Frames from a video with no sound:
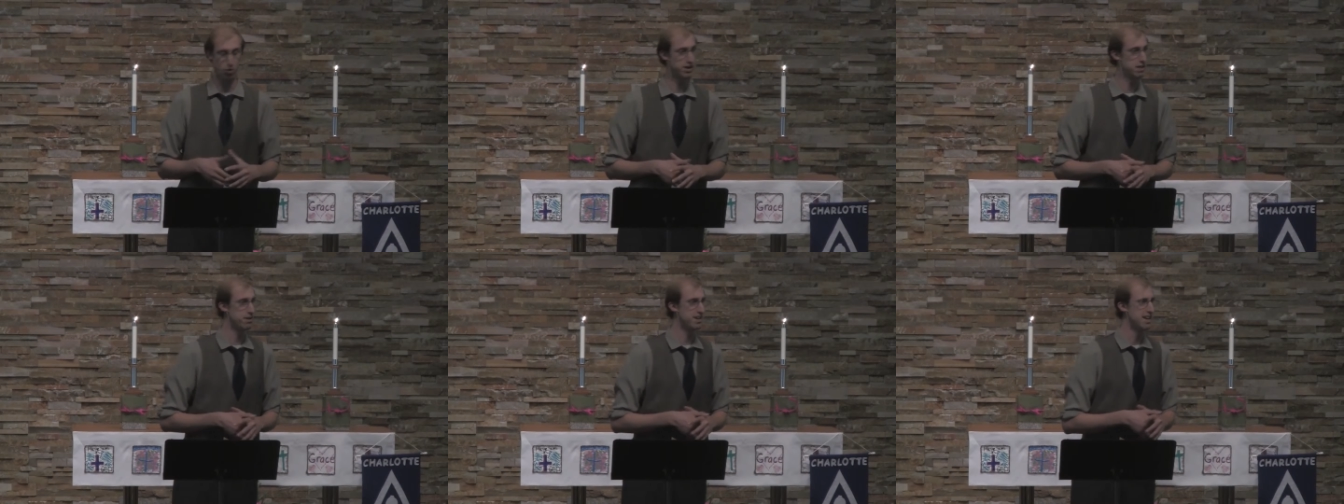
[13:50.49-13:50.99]

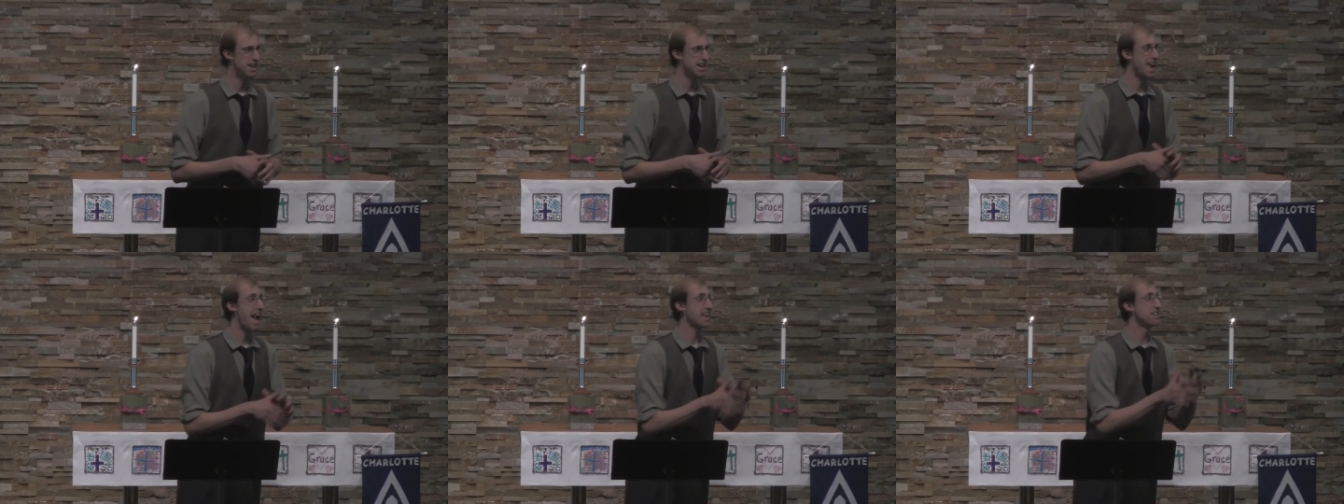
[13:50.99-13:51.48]
point had been
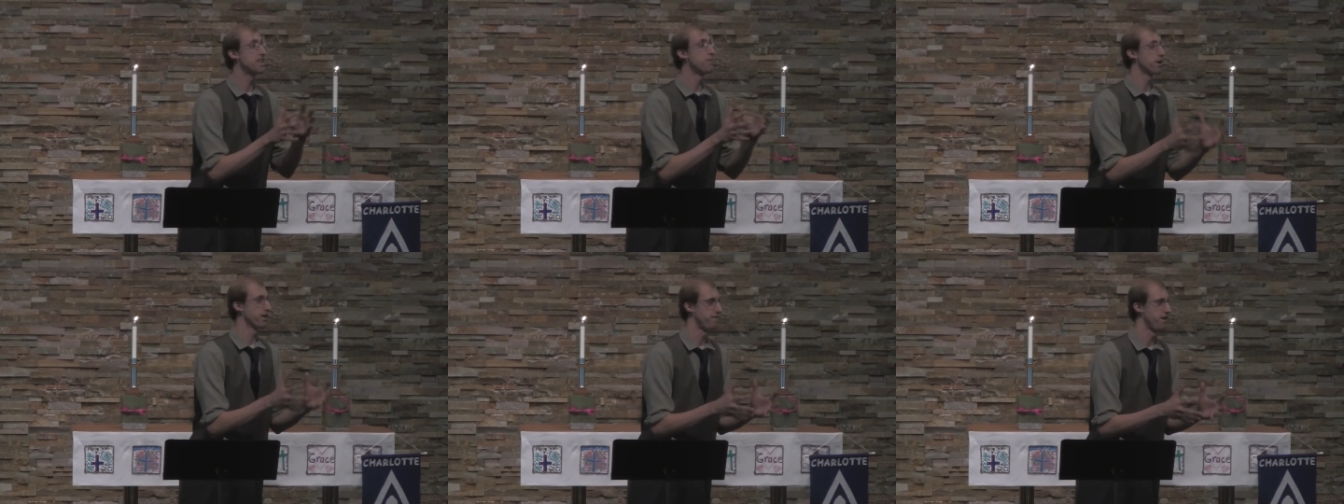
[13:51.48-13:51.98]
an
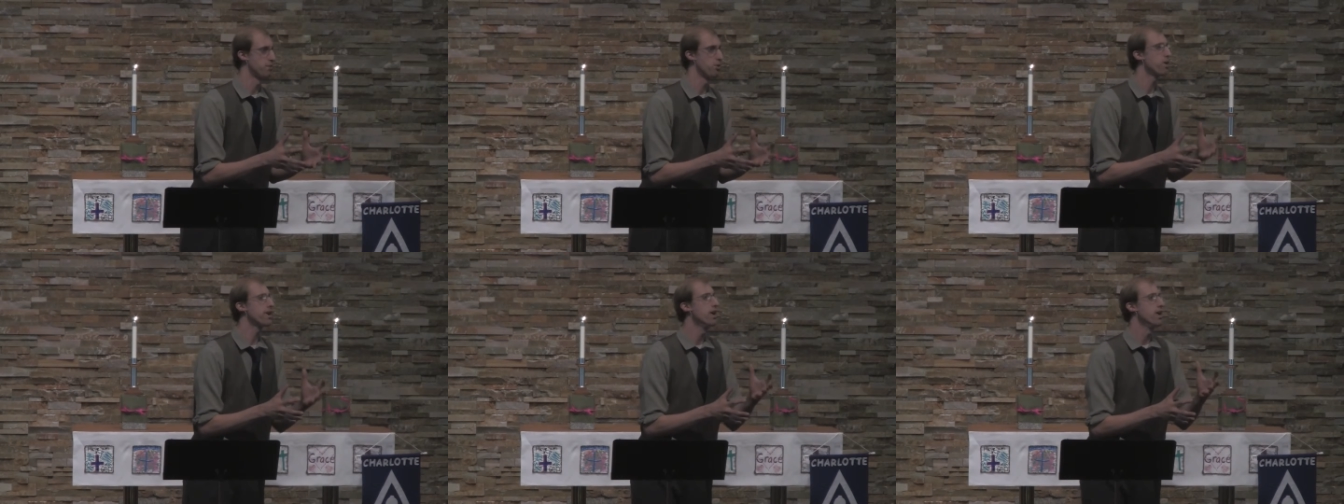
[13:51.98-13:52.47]
academic
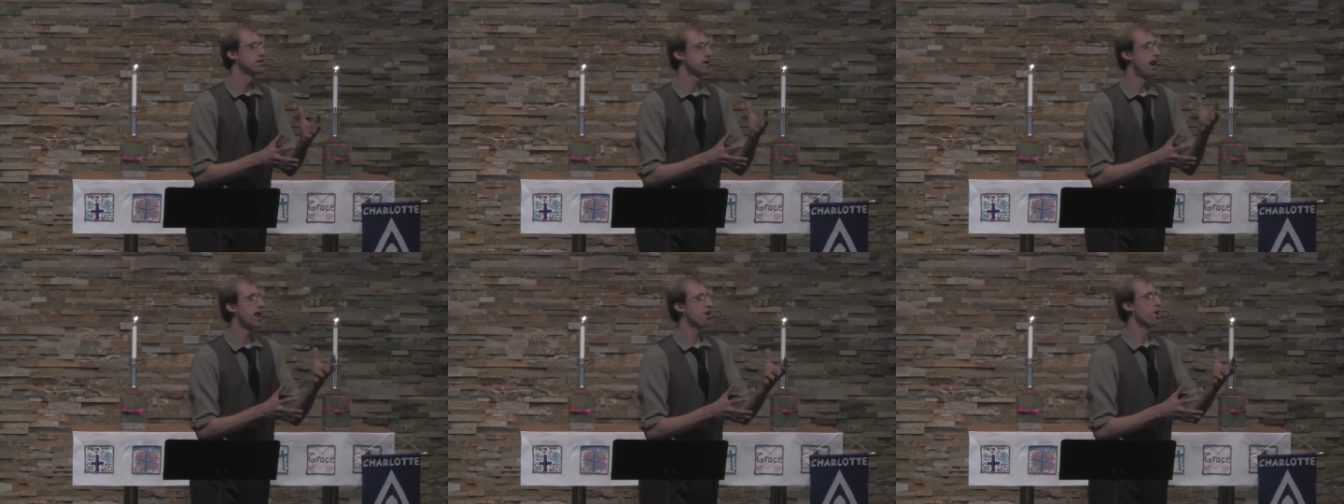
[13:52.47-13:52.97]
affair. We
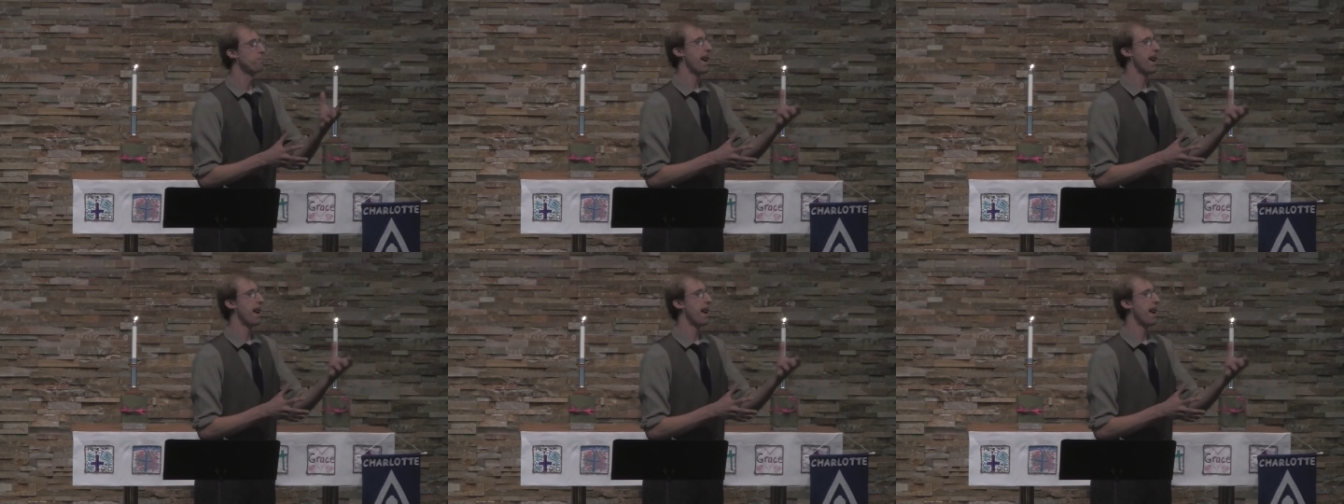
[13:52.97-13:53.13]
taught our